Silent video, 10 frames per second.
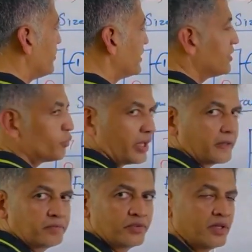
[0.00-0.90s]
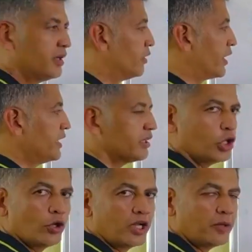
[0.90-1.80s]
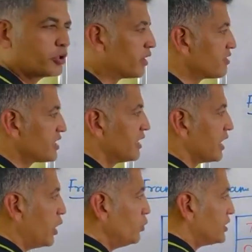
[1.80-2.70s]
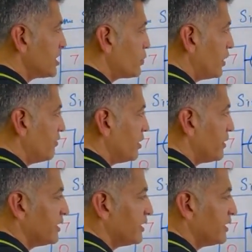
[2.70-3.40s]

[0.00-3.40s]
be the 3. Right? You are able to understand. Now this one will be